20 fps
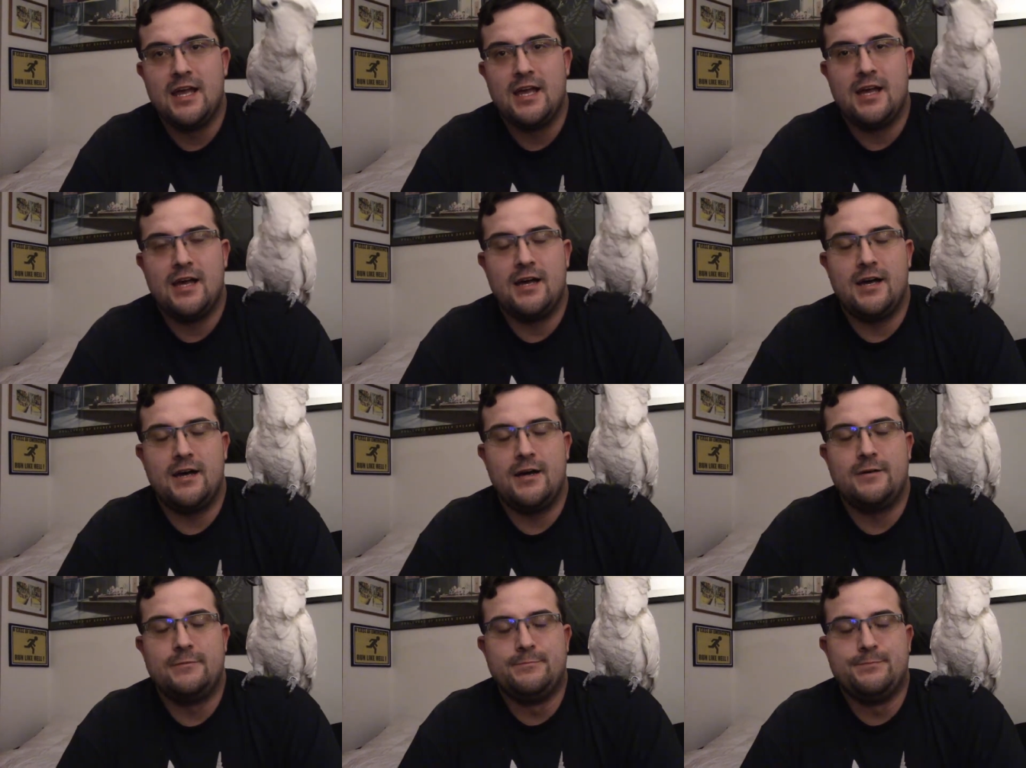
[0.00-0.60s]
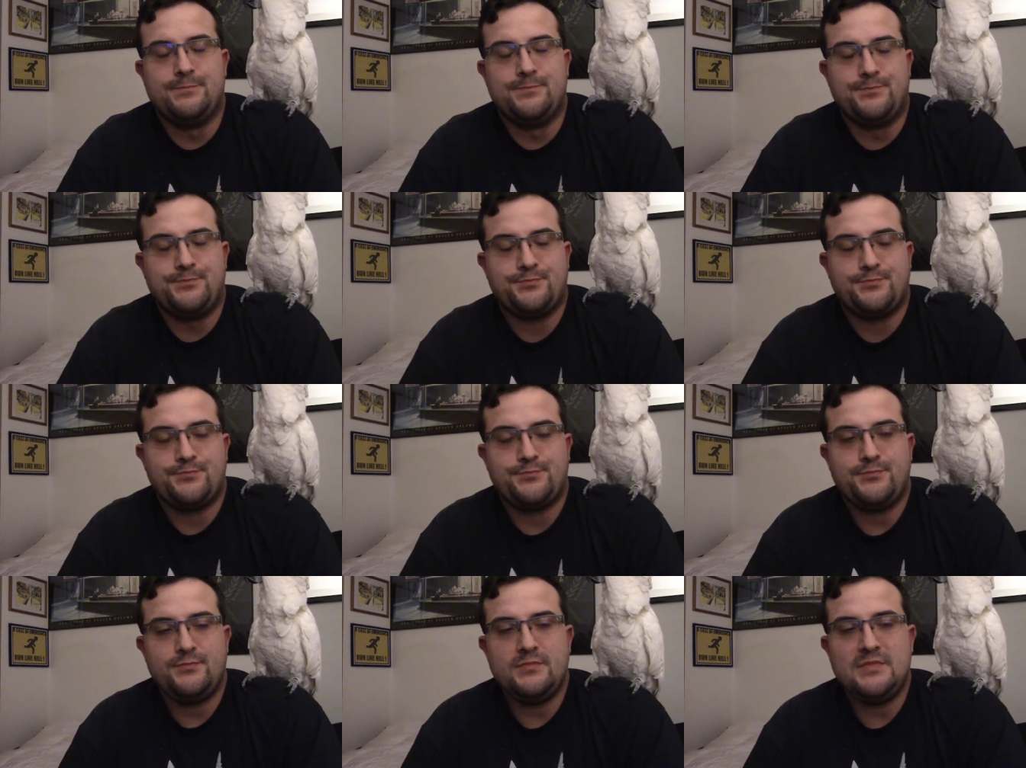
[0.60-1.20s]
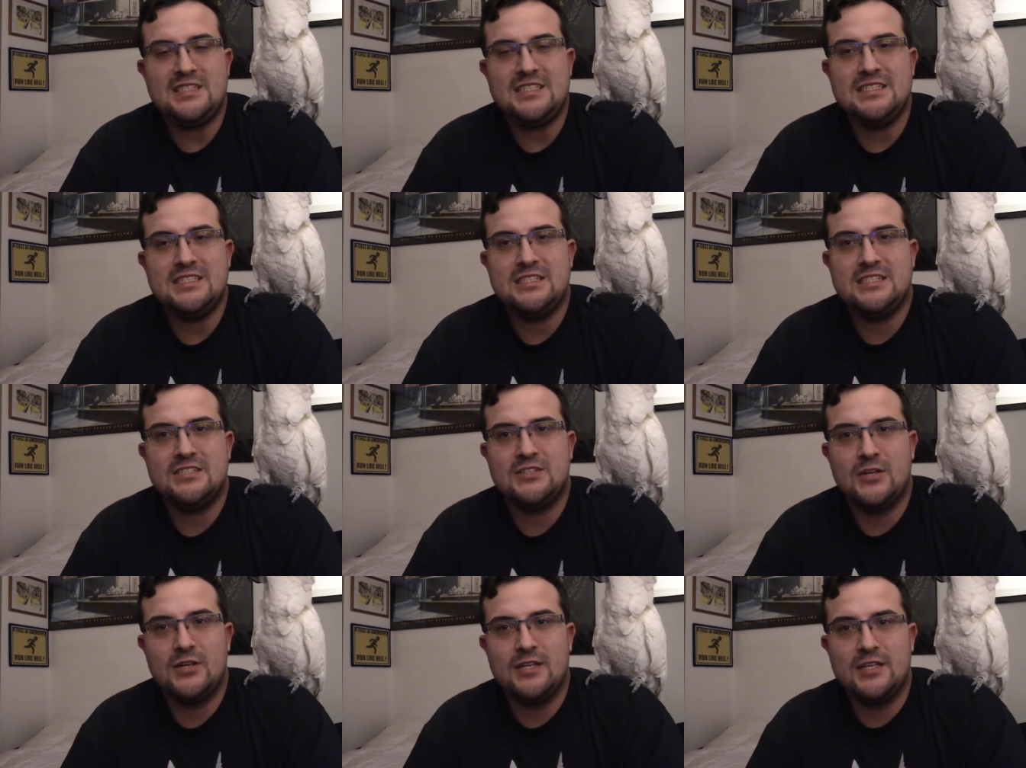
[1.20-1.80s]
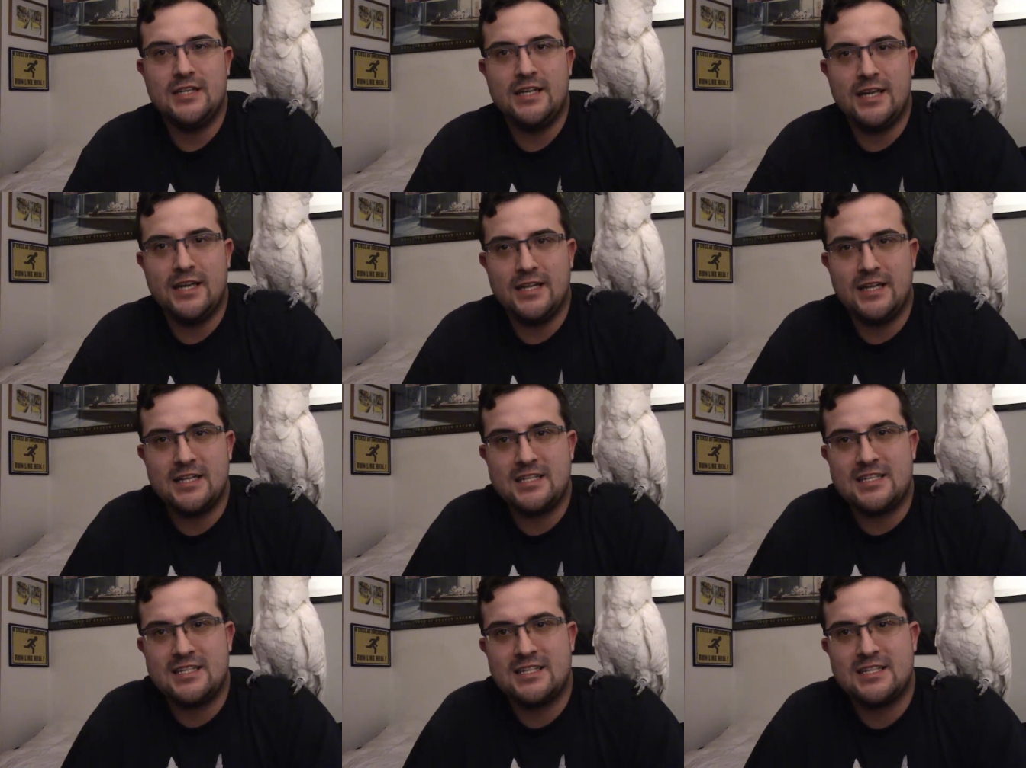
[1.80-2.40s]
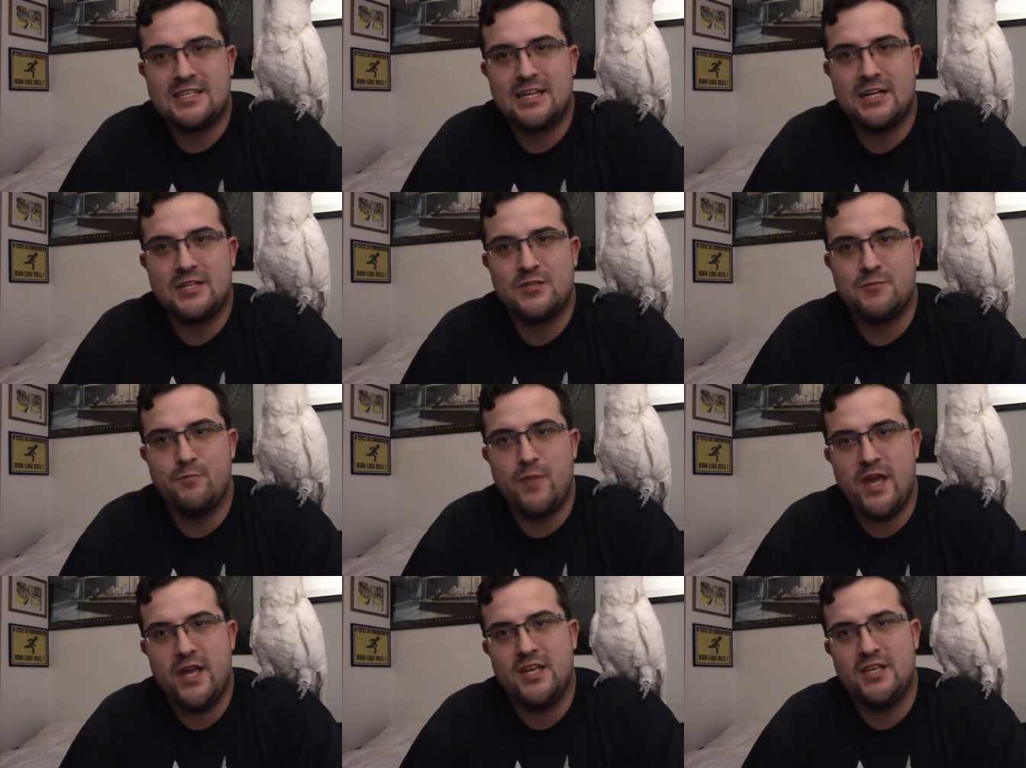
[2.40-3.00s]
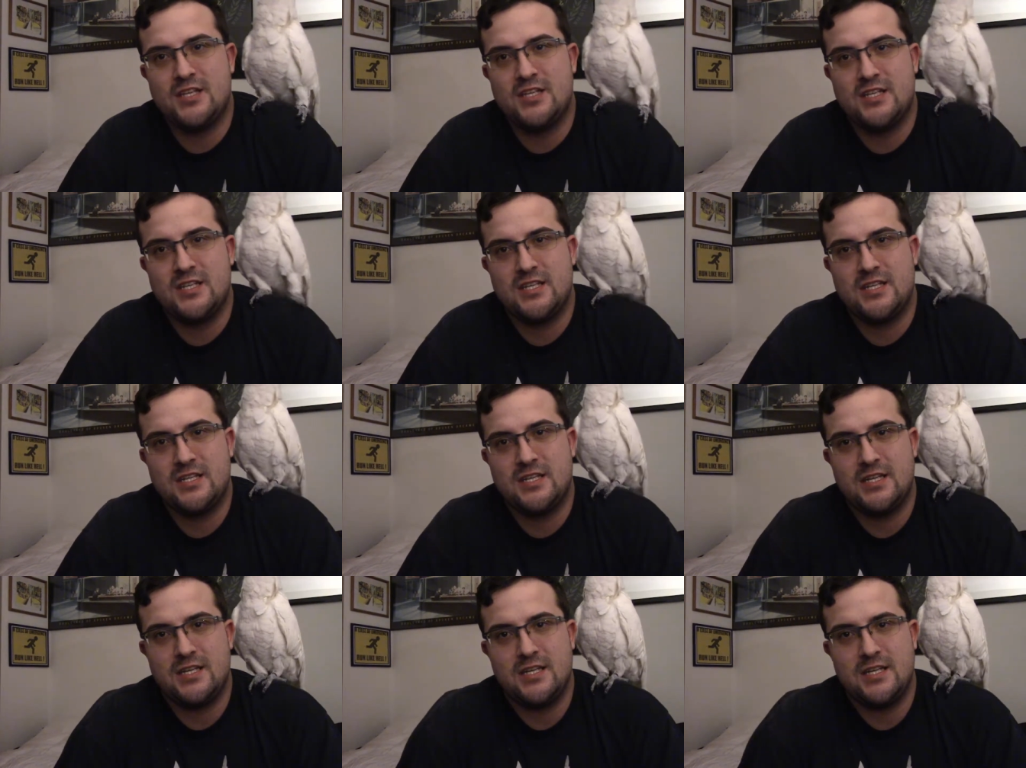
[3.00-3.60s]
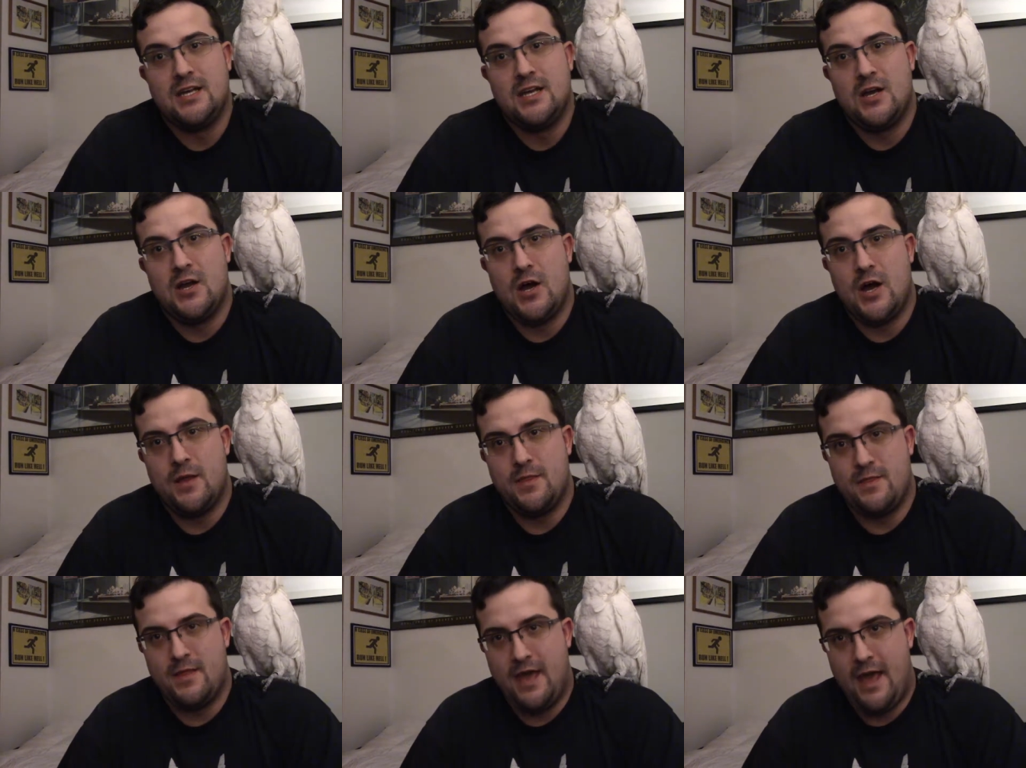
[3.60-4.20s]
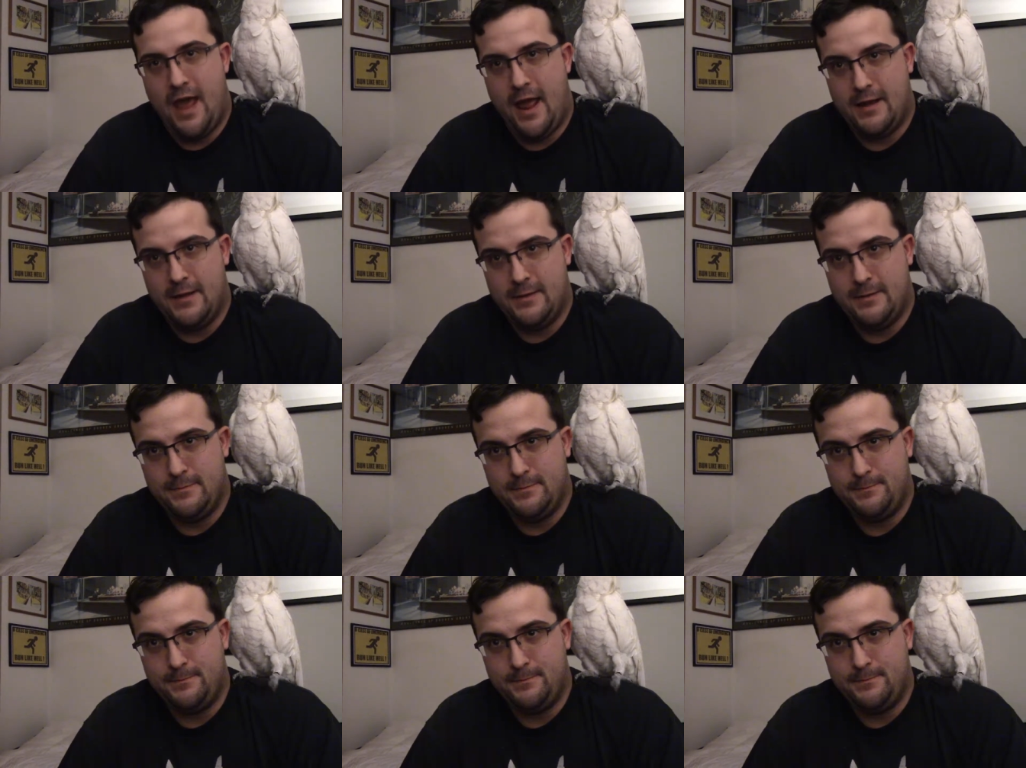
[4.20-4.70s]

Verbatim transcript: Um, so yeah, let's touch base on that